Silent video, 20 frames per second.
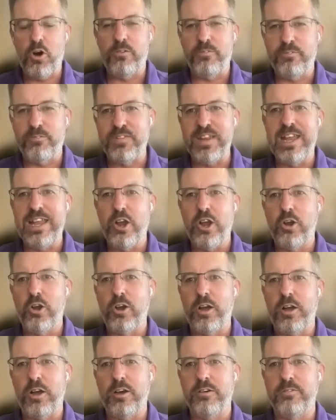fear
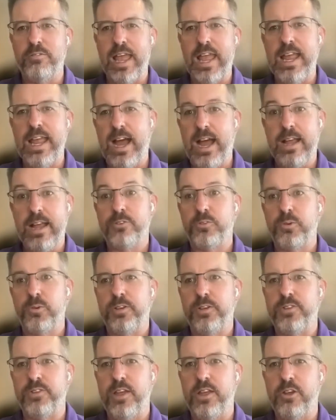of AI is going
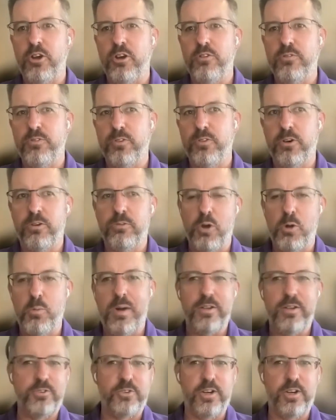to take over,
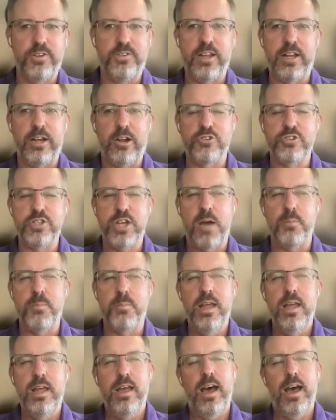robots are going to take our job.